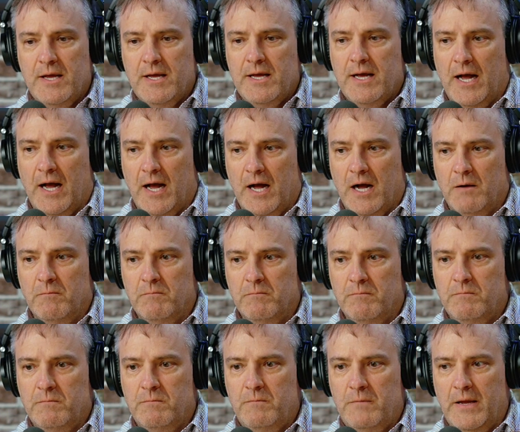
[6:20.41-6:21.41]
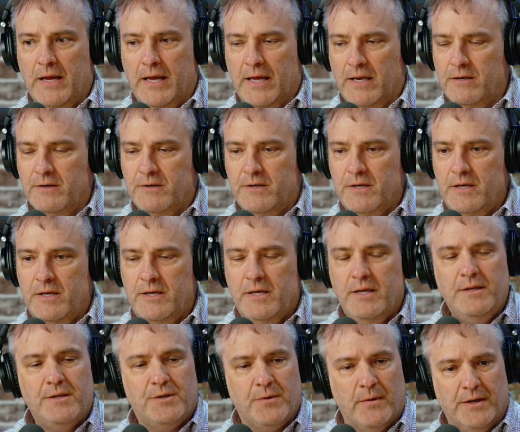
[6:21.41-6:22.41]
And
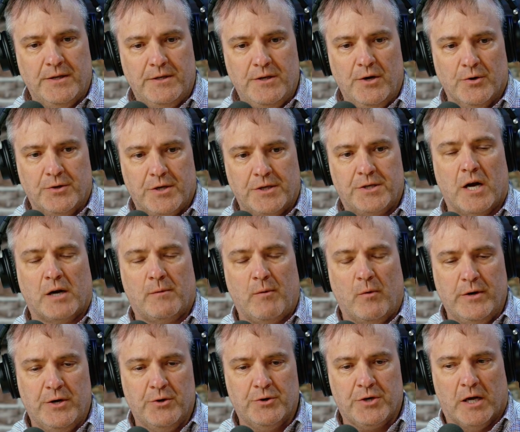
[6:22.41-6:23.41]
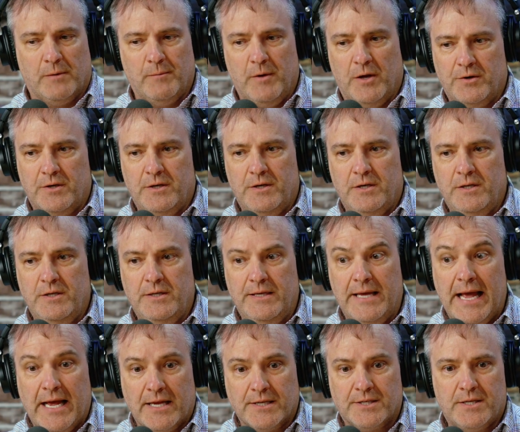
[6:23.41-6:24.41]
to talk about what you're talking about,
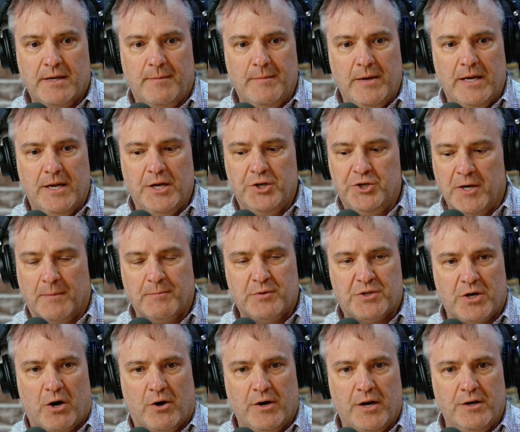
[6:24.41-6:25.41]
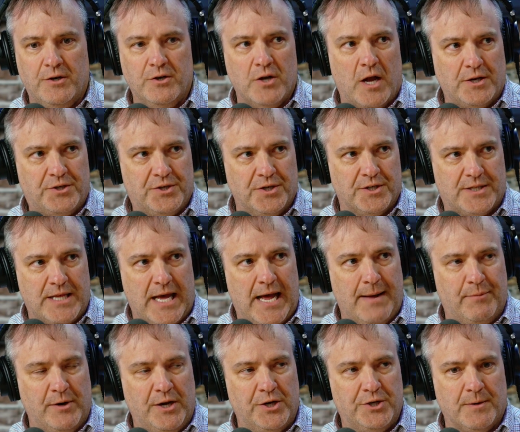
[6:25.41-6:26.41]
yes, I mean, it jump-started not just that,
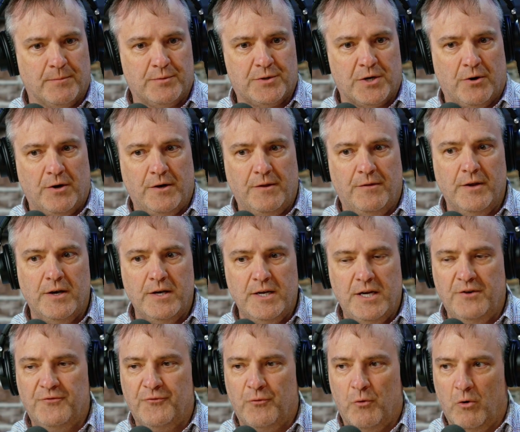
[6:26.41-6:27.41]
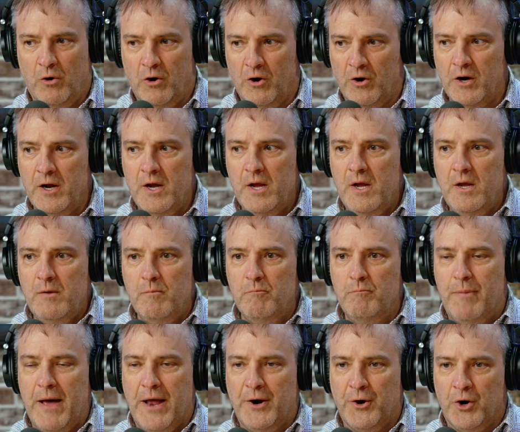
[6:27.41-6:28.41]
but it jump-started the need for
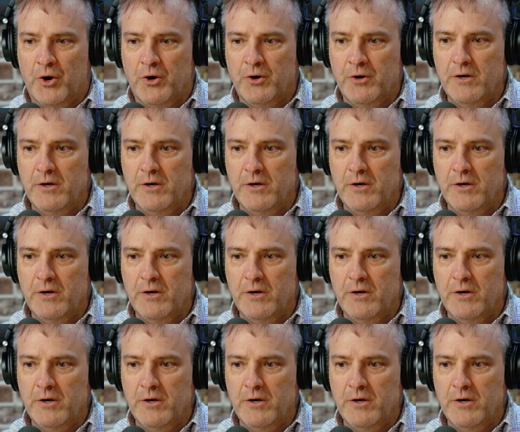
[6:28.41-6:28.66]
better